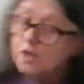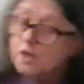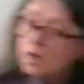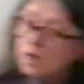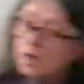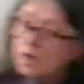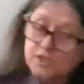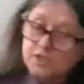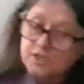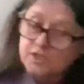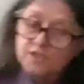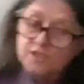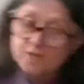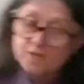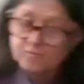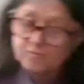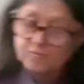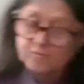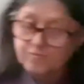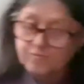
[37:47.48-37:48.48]
I could not
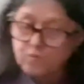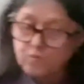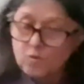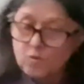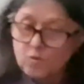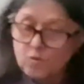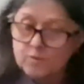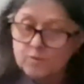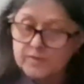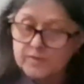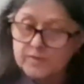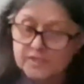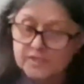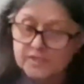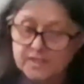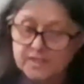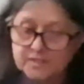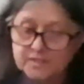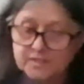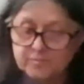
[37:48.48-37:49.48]
perform as I
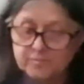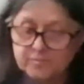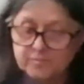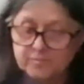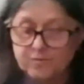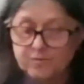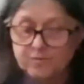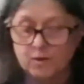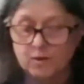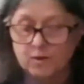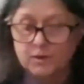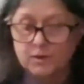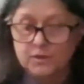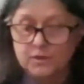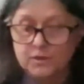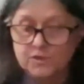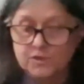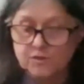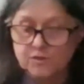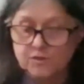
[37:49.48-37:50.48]
did before,
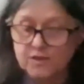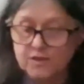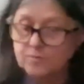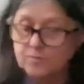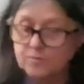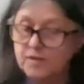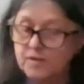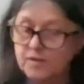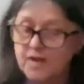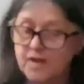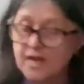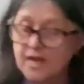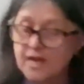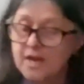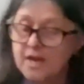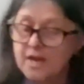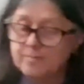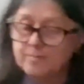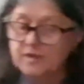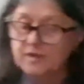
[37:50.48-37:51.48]
so they were not
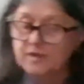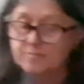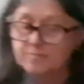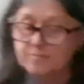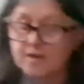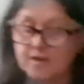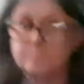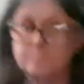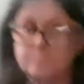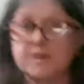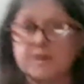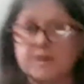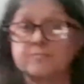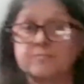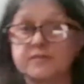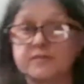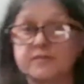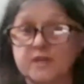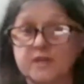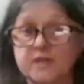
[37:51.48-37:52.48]
happy about my
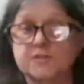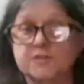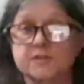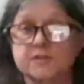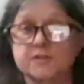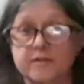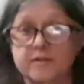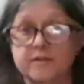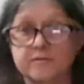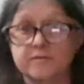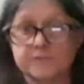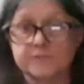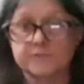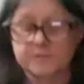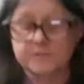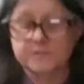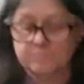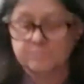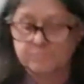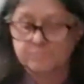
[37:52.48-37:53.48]
production levels.